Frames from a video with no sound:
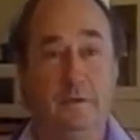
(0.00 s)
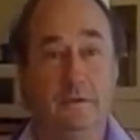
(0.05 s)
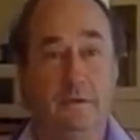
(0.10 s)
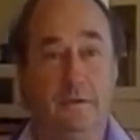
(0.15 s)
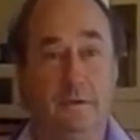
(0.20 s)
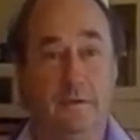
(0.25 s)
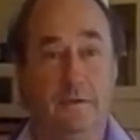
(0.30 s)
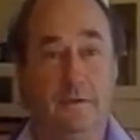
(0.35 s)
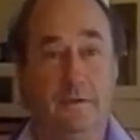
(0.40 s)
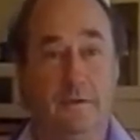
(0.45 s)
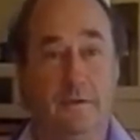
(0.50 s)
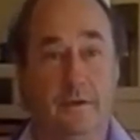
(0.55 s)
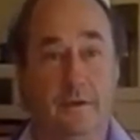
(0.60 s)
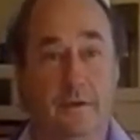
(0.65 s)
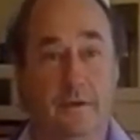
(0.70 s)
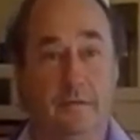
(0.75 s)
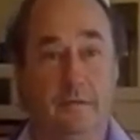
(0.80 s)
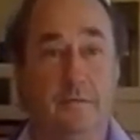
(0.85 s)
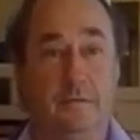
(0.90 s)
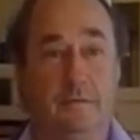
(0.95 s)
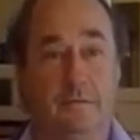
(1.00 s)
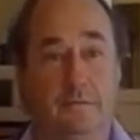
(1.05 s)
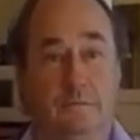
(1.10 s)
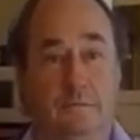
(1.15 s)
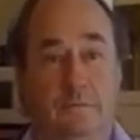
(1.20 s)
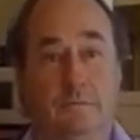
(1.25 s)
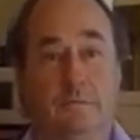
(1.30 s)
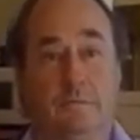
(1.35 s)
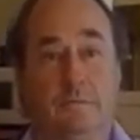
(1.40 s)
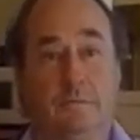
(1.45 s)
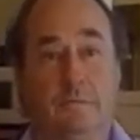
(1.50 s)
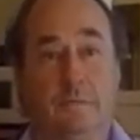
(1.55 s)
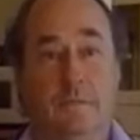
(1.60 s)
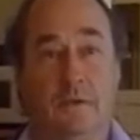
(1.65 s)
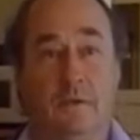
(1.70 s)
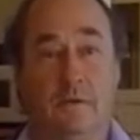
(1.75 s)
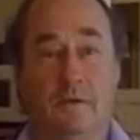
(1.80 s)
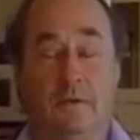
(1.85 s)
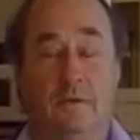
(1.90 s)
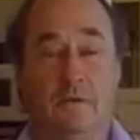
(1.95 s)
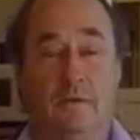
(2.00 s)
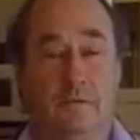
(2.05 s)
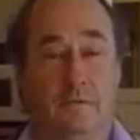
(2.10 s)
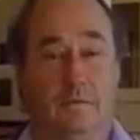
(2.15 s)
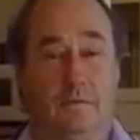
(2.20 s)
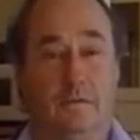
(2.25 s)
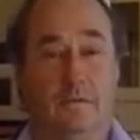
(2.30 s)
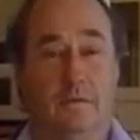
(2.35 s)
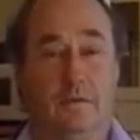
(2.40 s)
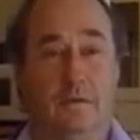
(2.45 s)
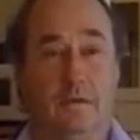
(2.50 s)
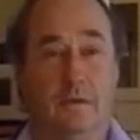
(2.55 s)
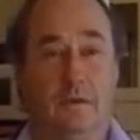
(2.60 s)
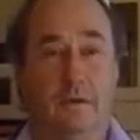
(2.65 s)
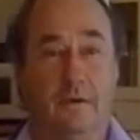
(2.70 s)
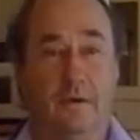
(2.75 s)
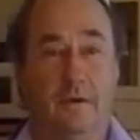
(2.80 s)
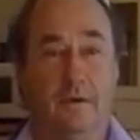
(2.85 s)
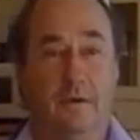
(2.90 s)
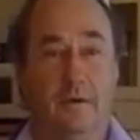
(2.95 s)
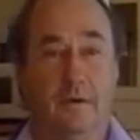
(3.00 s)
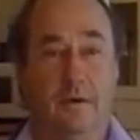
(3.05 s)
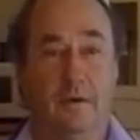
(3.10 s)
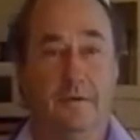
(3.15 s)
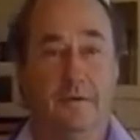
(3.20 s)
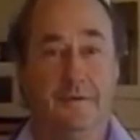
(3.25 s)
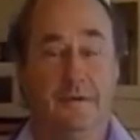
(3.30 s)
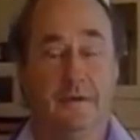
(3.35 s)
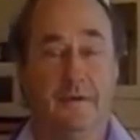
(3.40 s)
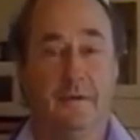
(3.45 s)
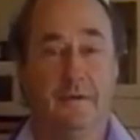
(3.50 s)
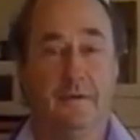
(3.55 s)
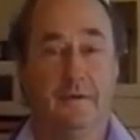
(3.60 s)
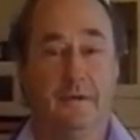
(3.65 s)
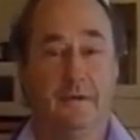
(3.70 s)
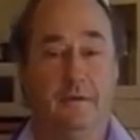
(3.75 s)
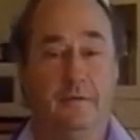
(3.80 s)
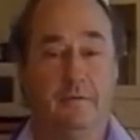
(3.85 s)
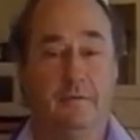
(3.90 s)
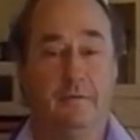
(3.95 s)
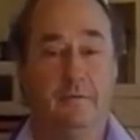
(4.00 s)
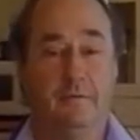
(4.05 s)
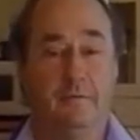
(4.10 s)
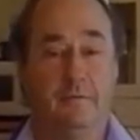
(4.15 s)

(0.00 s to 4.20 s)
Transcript: And I'd say you